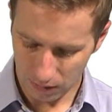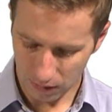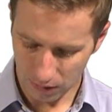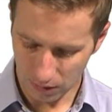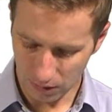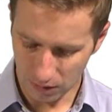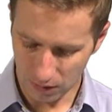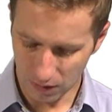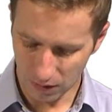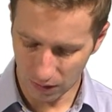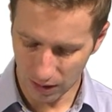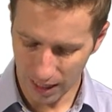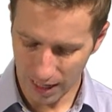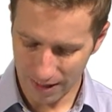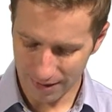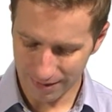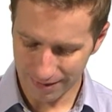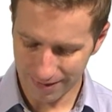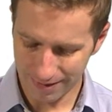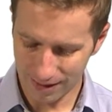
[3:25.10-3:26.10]
it still
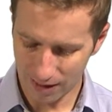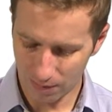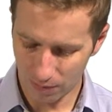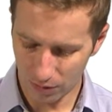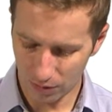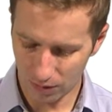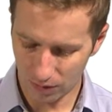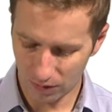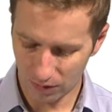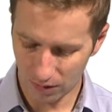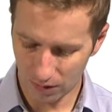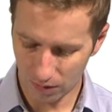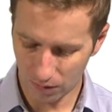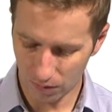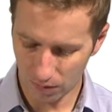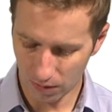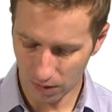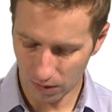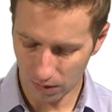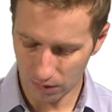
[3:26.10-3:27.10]
has samples in
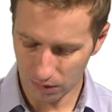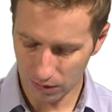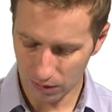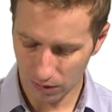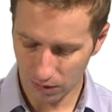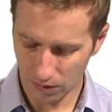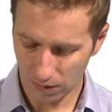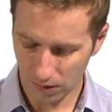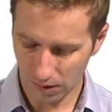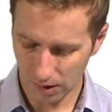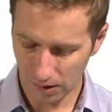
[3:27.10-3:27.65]
the rows,